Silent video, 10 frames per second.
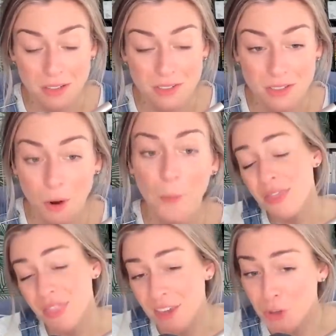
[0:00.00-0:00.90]
So,
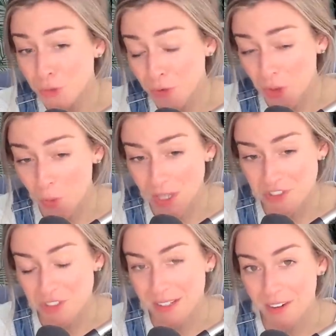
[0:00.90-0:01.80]
thank you for the
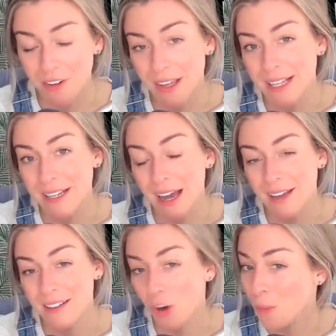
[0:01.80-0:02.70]
question, Neil, and
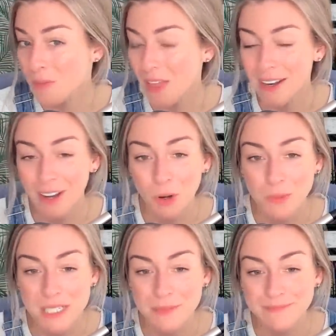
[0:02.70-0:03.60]
I hope that helped.